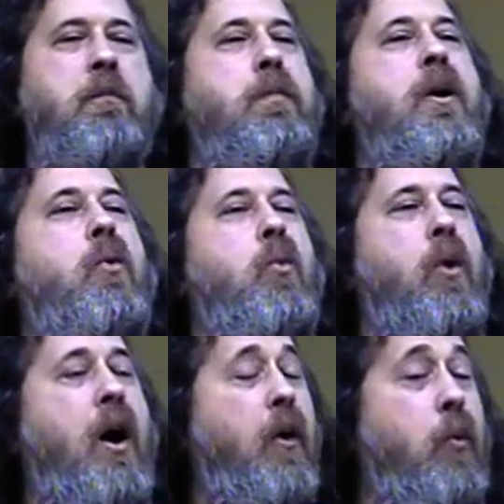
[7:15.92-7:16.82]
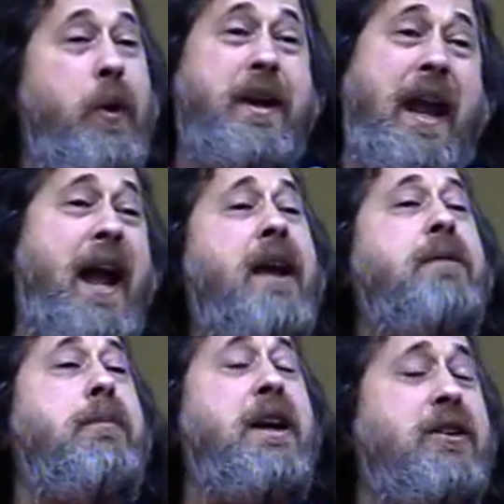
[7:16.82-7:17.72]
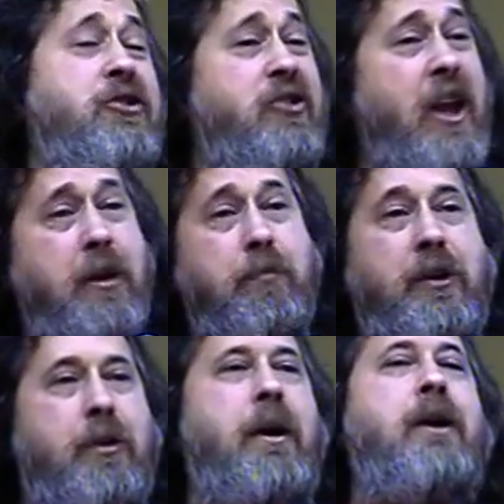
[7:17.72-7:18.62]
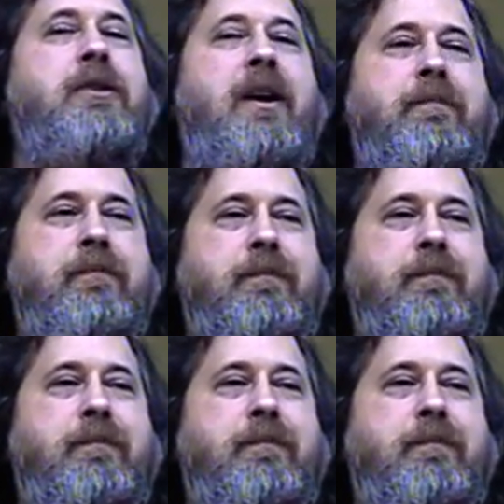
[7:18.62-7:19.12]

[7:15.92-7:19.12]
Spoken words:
But we can make a statement about them.